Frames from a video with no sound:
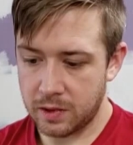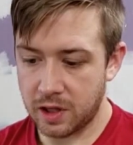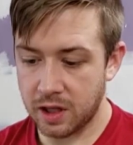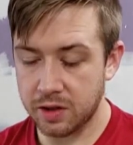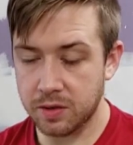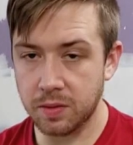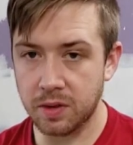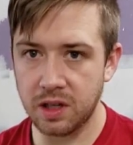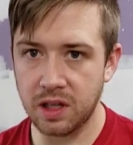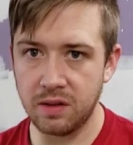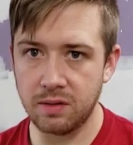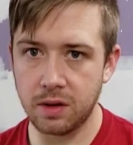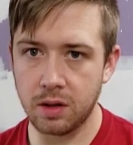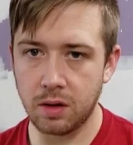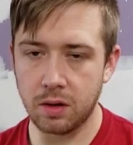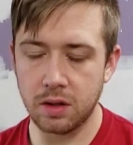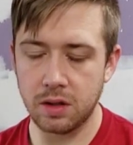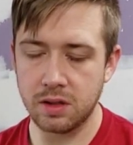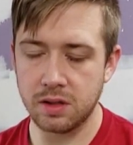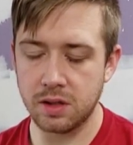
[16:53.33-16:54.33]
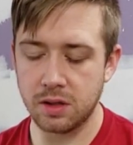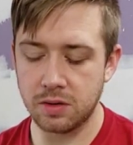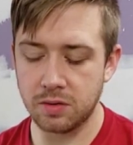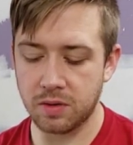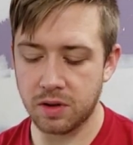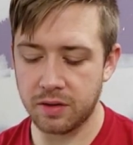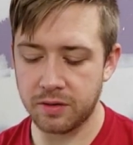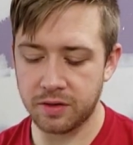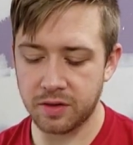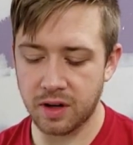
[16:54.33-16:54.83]
this one, even though it is the
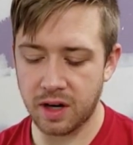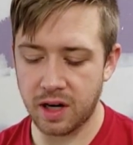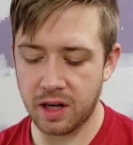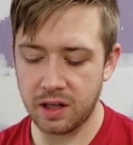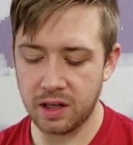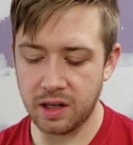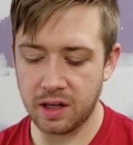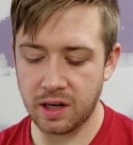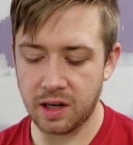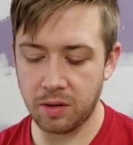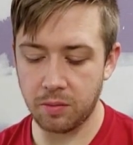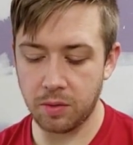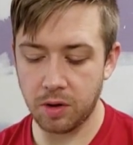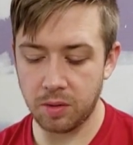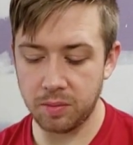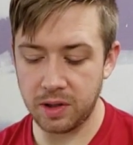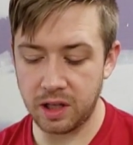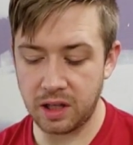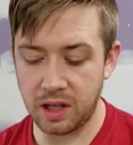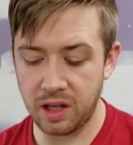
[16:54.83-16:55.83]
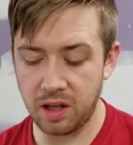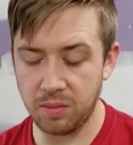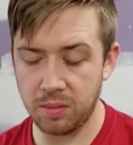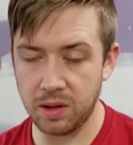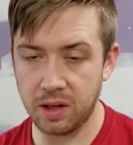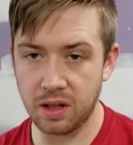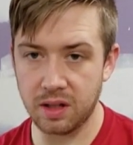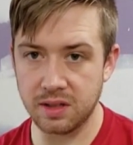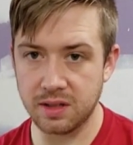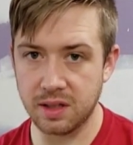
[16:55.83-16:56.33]
dwarf variety and I will be
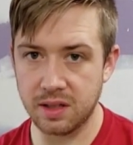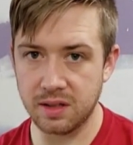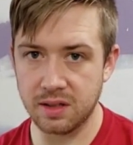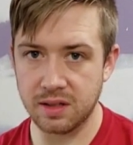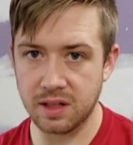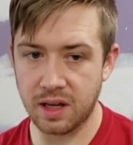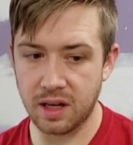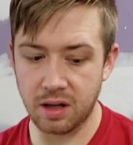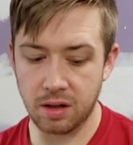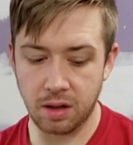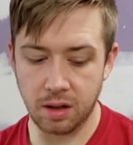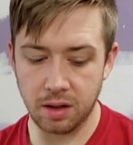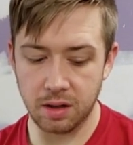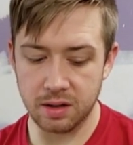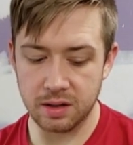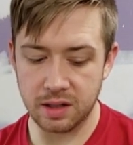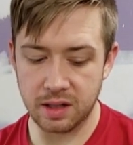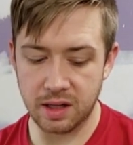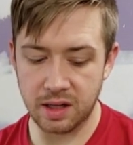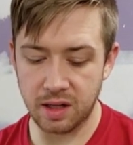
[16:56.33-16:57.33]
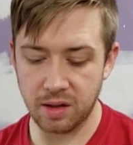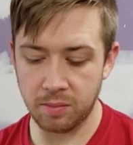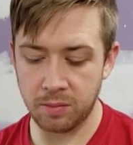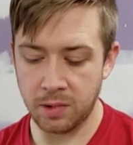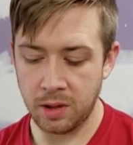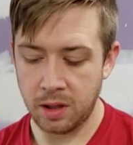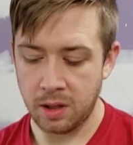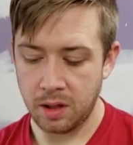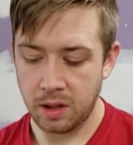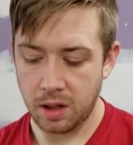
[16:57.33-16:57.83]
keeping this inside all the time,
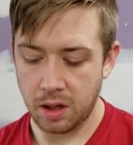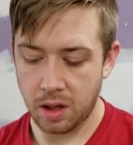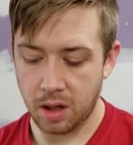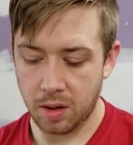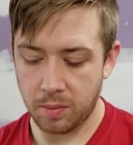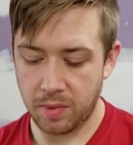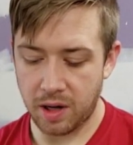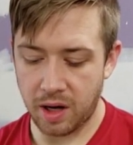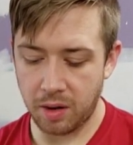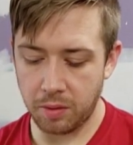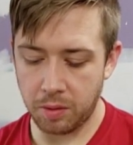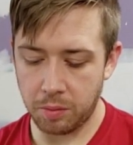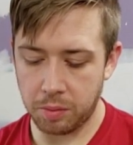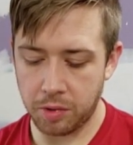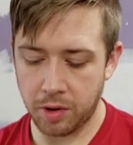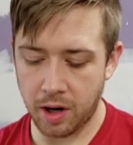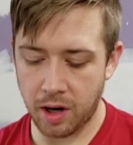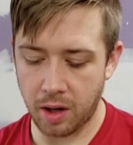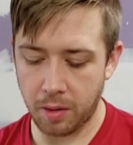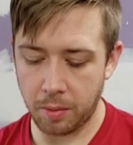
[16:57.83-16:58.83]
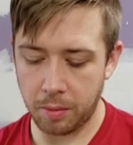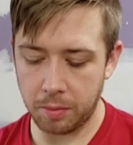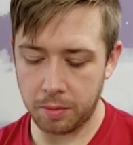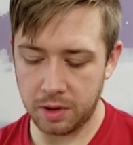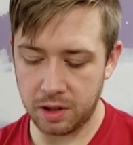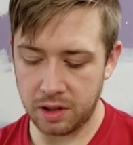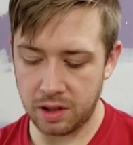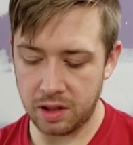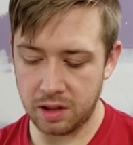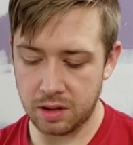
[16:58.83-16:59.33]
I will probably
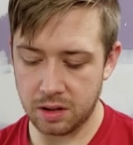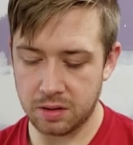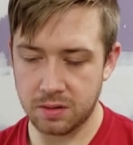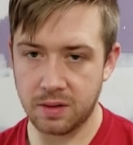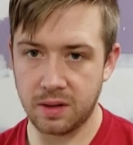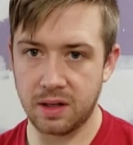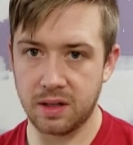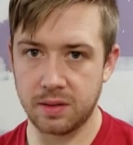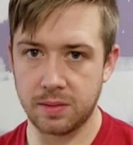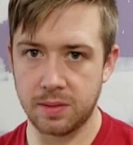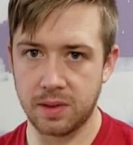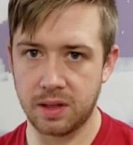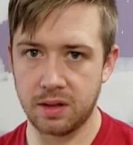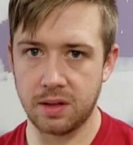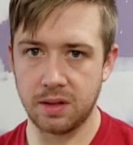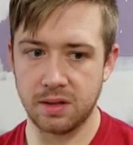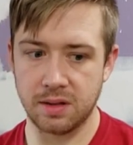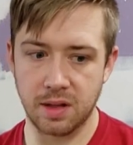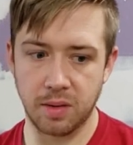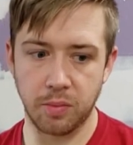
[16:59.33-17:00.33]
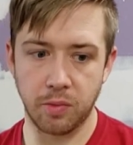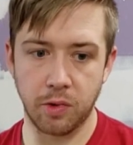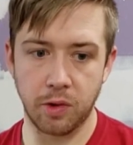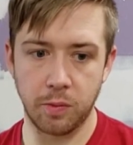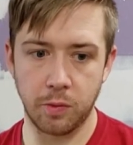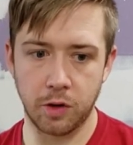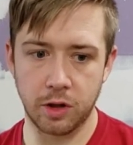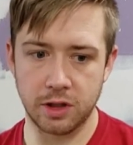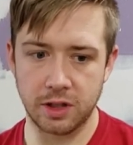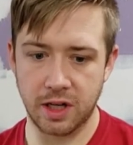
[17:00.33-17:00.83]
need to transplant this up one
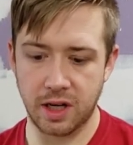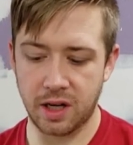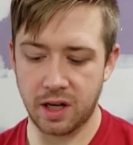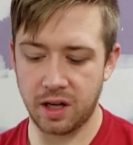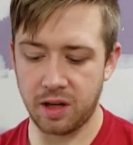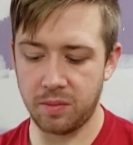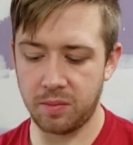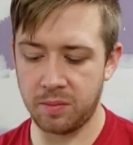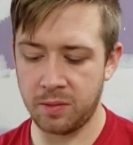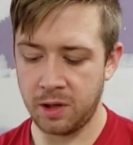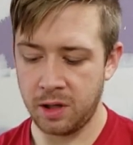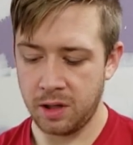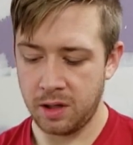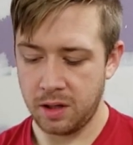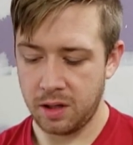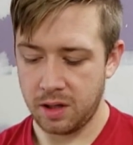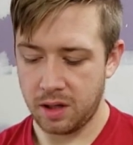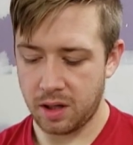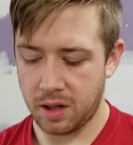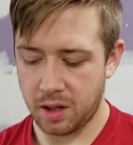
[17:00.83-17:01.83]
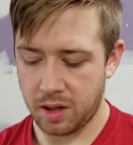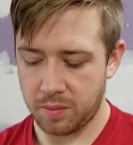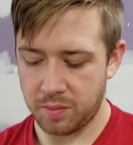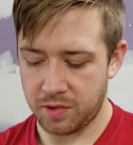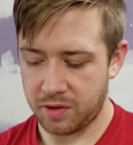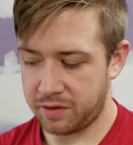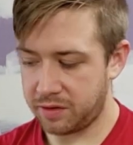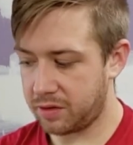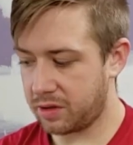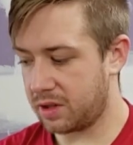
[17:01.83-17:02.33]
more time
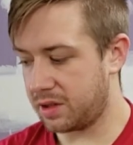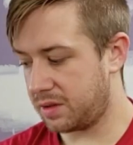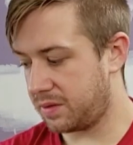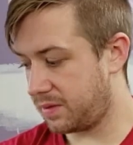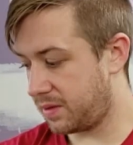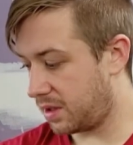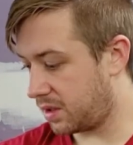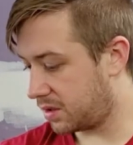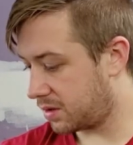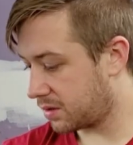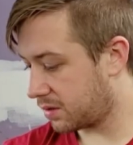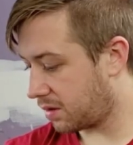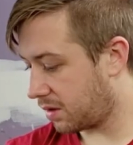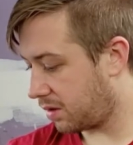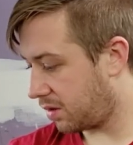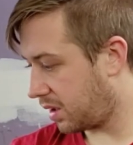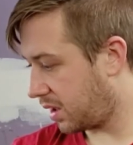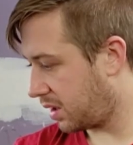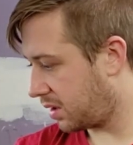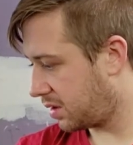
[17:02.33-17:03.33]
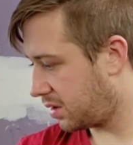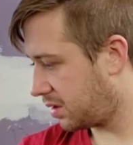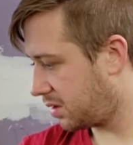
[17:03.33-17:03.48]
before it's finished growing.